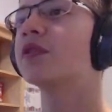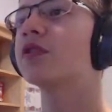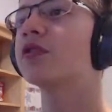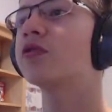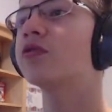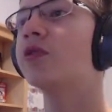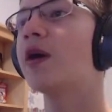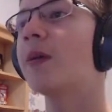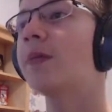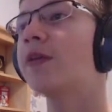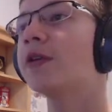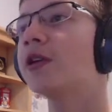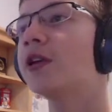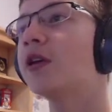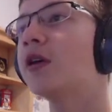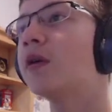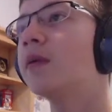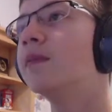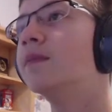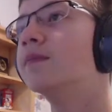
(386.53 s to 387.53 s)
grab the
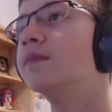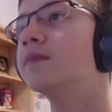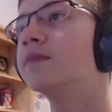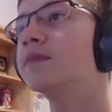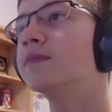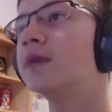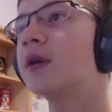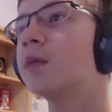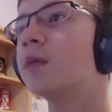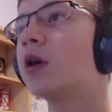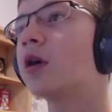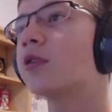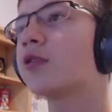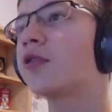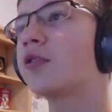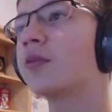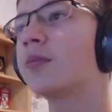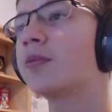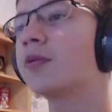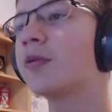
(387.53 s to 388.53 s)
cube, walk
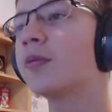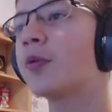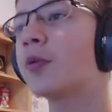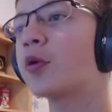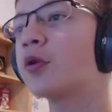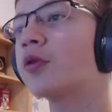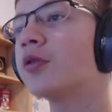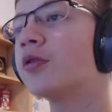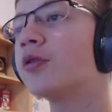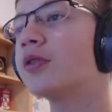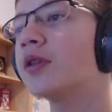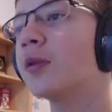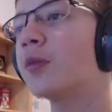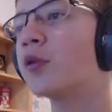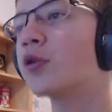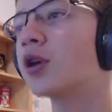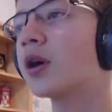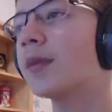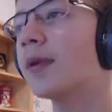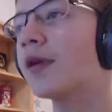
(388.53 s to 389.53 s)
through the blue portal, then
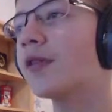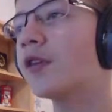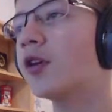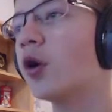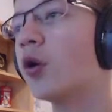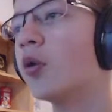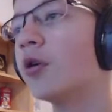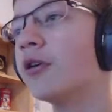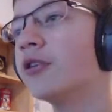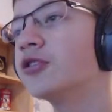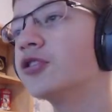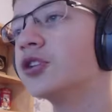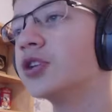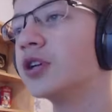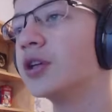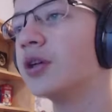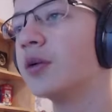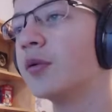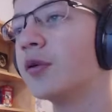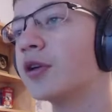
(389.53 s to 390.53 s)
we'll come out the orange,
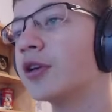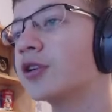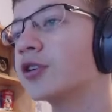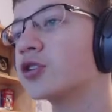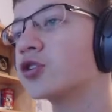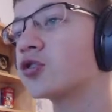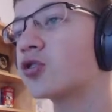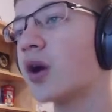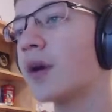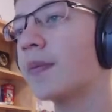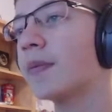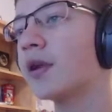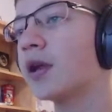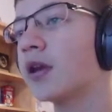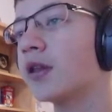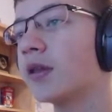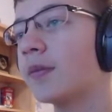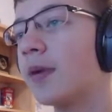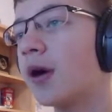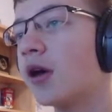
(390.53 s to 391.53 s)
and we can just drop it
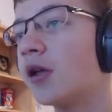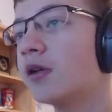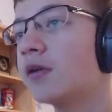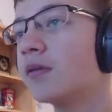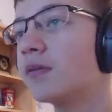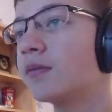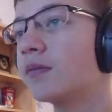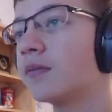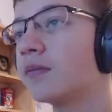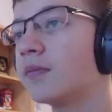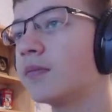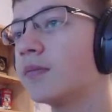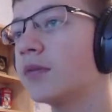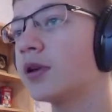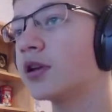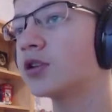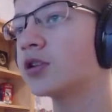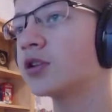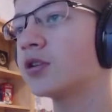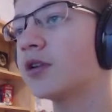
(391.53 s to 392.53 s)
on the button,
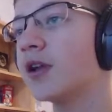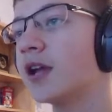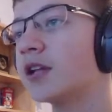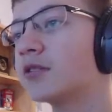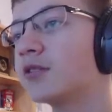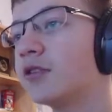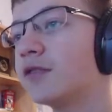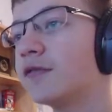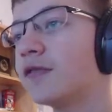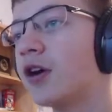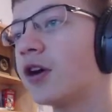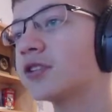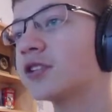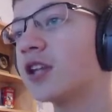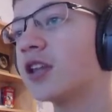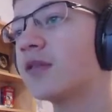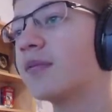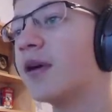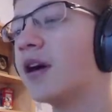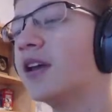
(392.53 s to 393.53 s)
make sure it actually falls
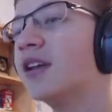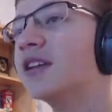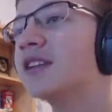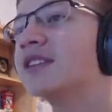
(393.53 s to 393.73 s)
on the button and